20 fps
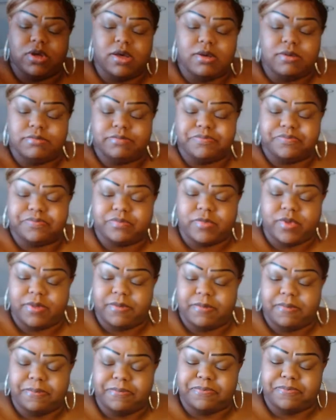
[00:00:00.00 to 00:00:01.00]
um,
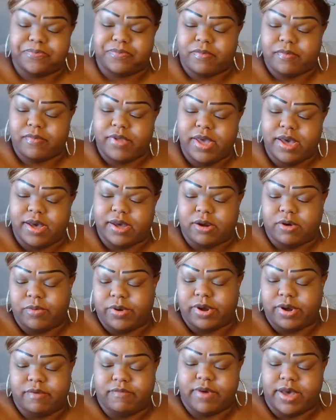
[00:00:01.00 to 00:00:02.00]
yeah,
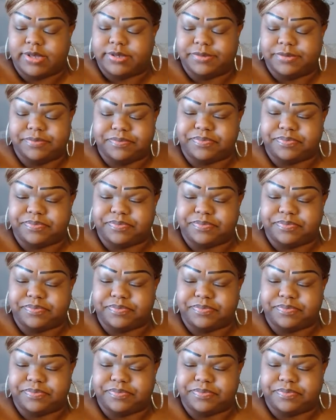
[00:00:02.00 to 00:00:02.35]
career advice